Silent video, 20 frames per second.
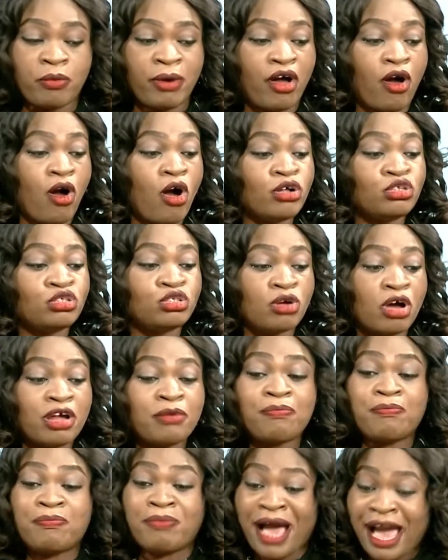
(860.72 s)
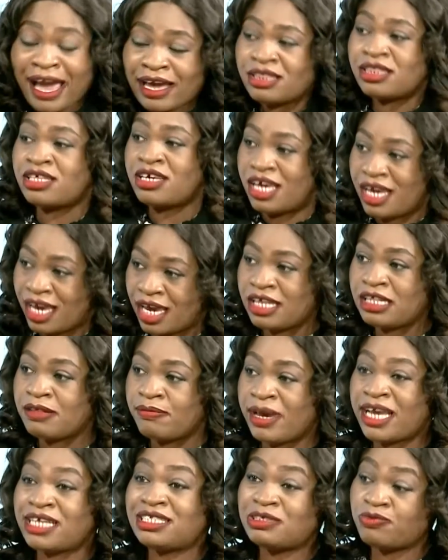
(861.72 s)
were all done by the
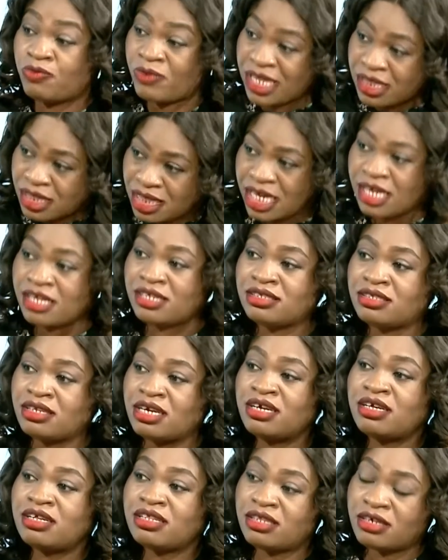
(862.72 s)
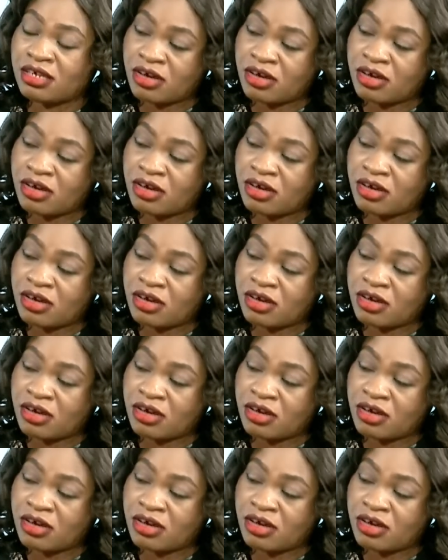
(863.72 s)
inmates within